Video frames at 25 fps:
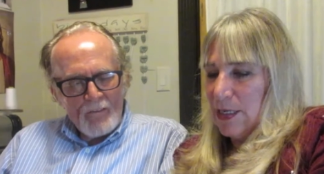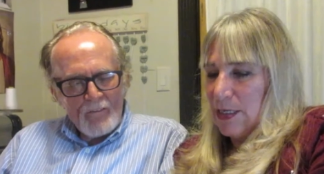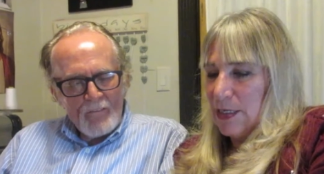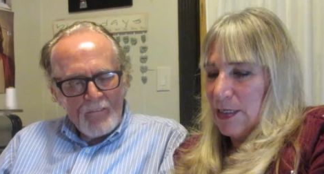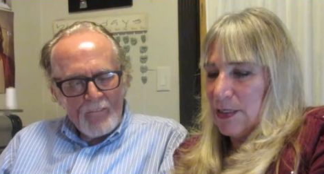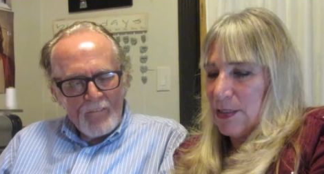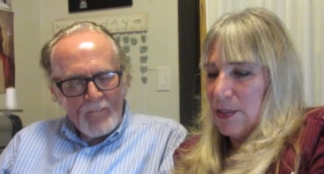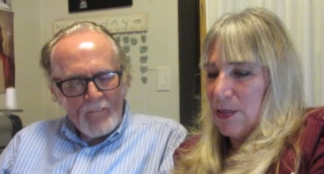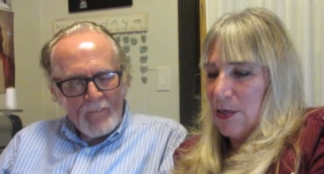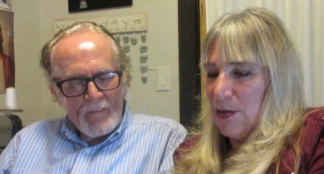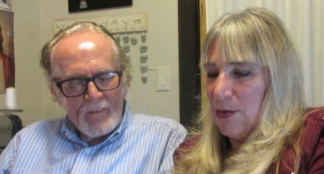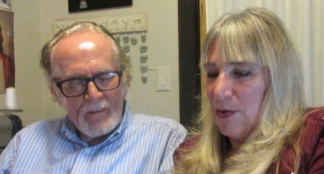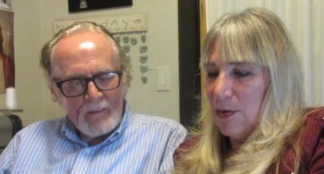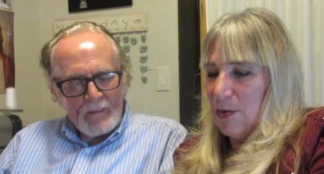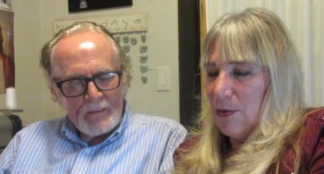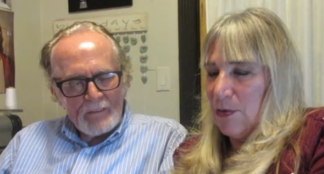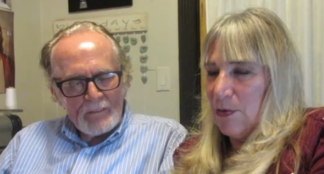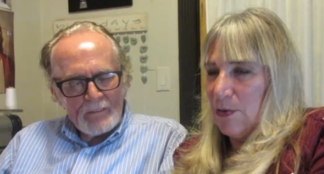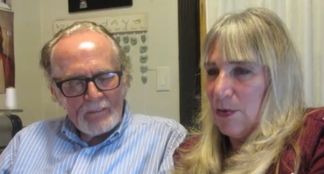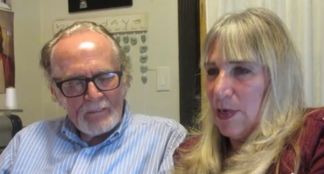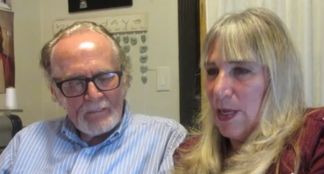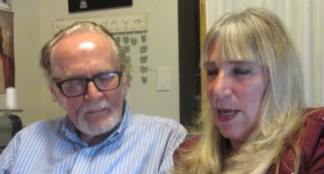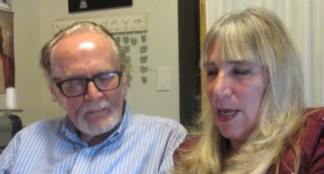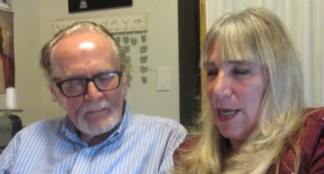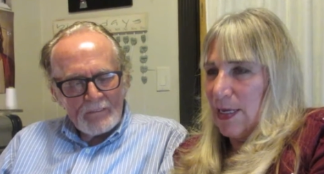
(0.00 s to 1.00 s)
Speaker 1: So
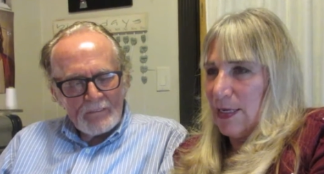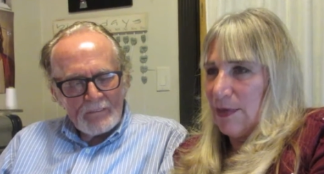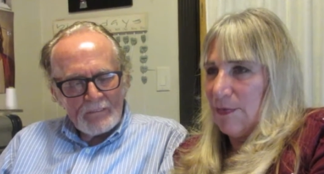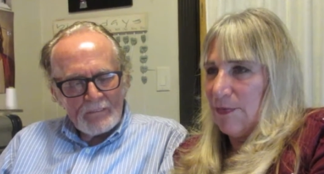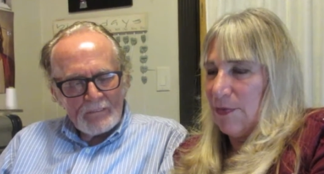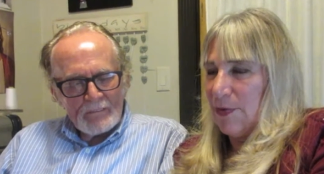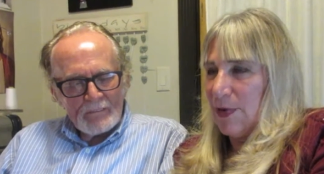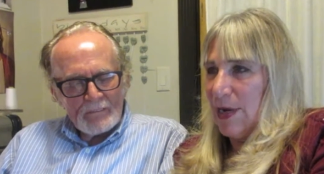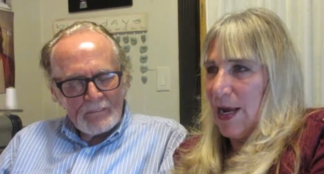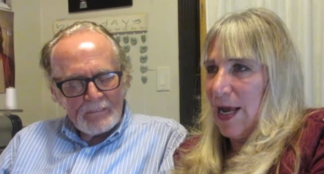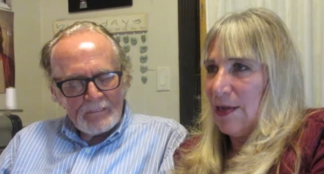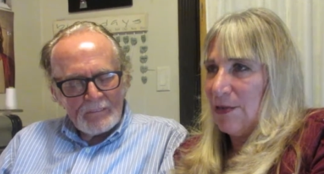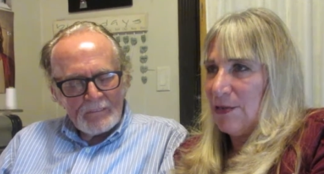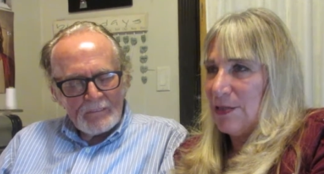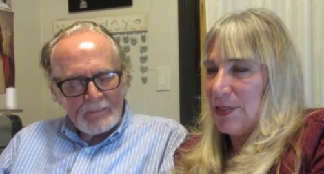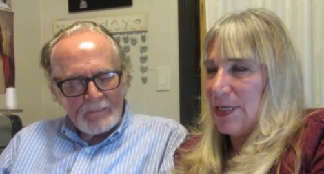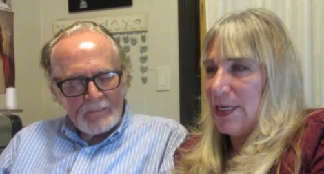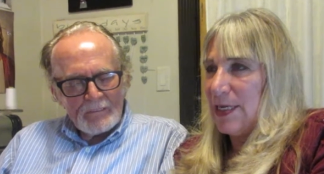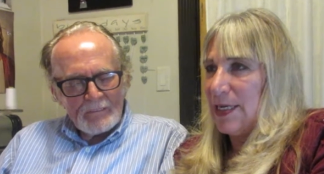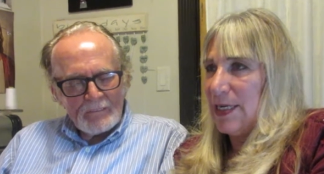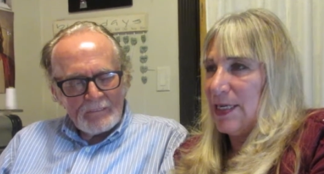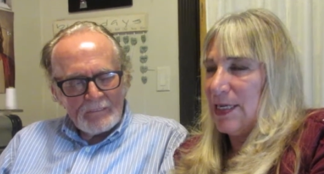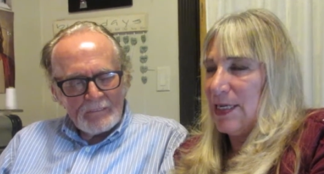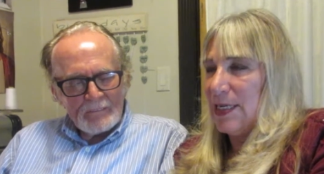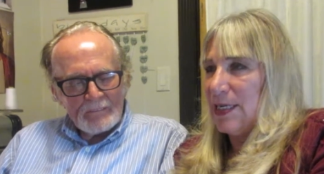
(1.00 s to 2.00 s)
like for house
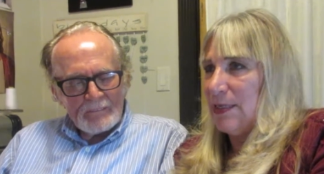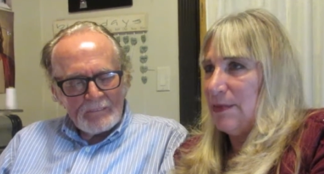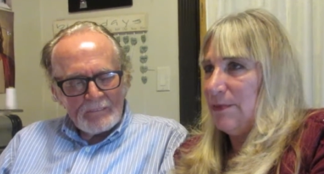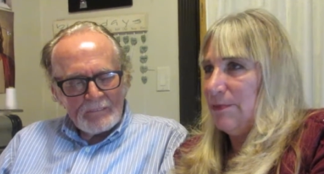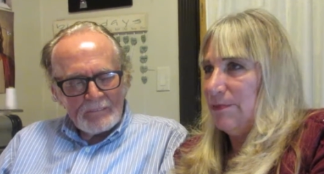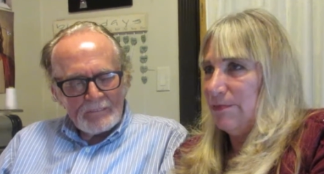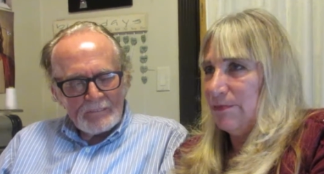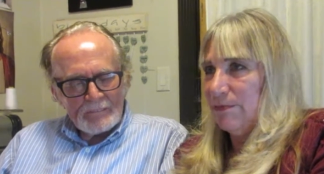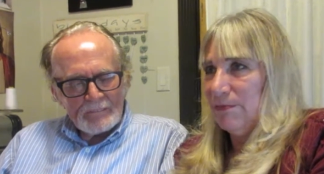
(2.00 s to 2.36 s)
cleaning,